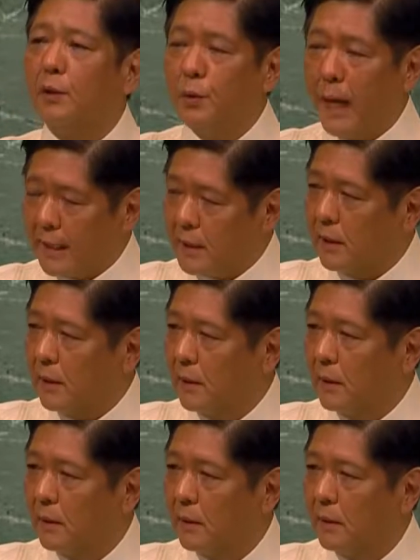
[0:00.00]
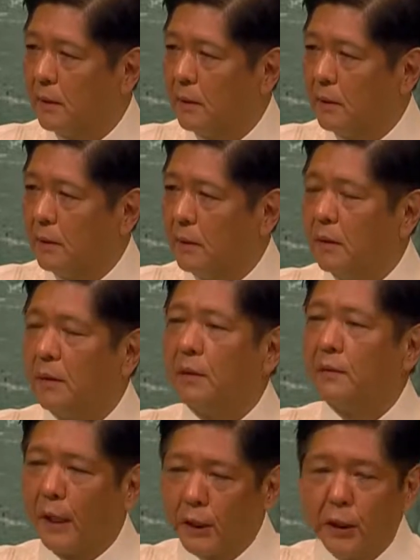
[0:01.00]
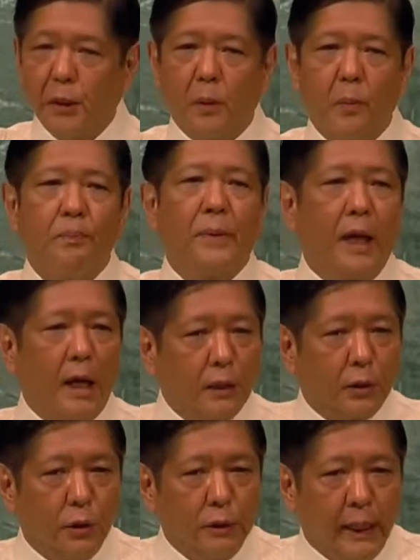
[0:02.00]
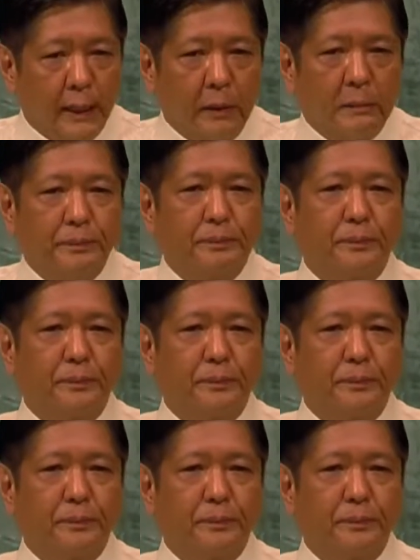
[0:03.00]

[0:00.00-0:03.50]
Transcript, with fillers: united. Thank you and good day.